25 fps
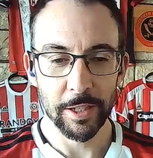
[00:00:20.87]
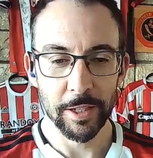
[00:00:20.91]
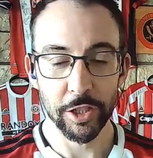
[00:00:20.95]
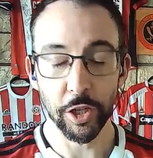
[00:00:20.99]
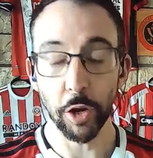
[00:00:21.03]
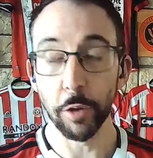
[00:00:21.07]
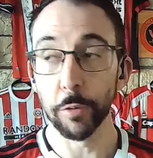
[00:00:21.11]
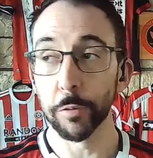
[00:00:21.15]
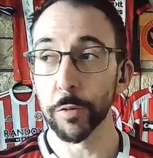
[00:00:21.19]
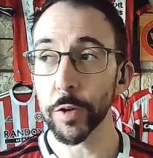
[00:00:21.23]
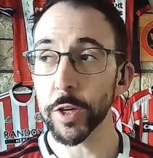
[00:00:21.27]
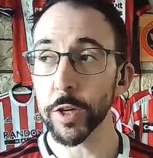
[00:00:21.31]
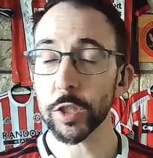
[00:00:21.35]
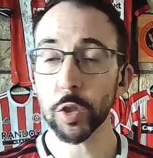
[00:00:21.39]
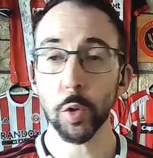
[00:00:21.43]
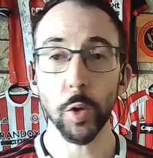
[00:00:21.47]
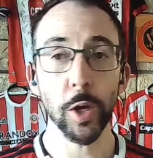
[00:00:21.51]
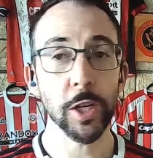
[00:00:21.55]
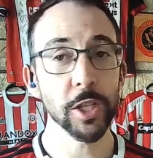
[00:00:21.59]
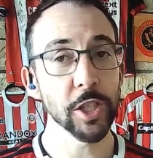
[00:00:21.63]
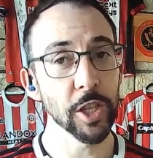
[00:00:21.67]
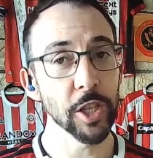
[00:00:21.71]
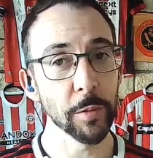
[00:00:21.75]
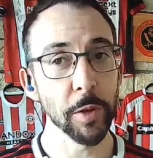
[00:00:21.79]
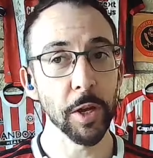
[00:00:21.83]
So, first
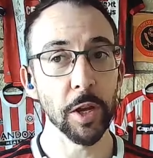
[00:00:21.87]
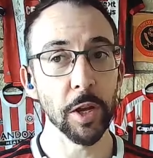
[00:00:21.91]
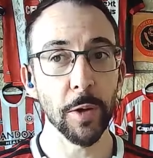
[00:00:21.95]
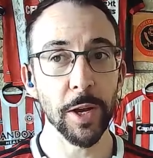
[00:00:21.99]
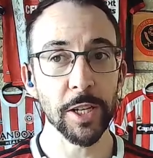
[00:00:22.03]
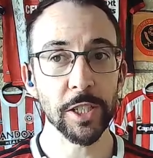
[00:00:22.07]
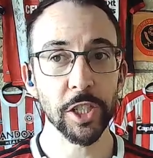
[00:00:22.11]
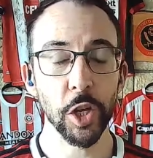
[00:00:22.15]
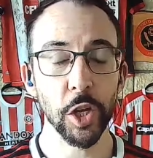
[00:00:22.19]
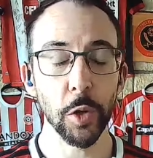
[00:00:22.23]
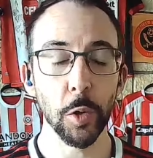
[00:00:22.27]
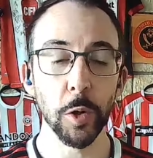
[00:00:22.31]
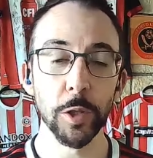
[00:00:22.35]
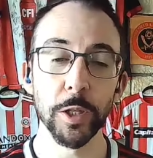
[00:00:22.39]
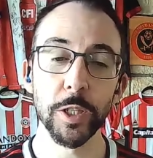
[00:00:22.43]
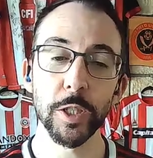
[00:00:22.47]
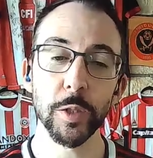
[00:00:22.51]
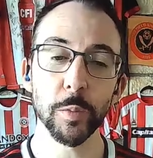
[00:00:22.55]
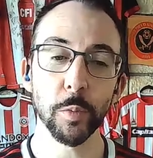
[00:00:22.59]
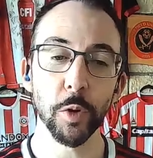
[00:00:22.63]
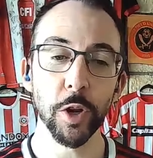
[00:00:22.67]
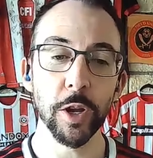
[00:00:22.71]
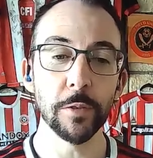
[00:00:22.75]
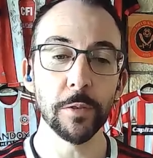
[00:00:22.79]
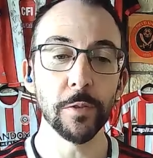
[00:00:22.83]
question I'm going to ask you on
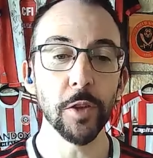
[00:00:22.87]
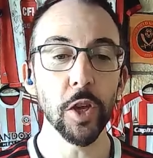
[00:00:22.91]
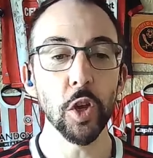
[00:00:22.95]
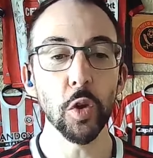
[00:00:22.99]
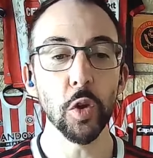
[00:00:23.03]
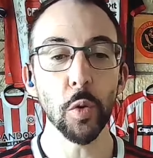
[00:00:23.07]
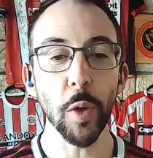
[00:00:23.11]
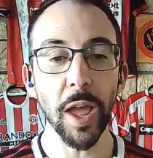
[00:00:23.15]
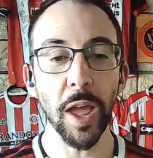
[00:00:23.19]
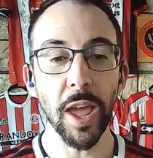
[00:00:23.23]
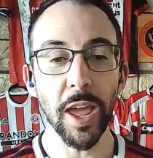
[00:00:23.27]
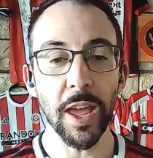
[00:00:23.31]
this preview,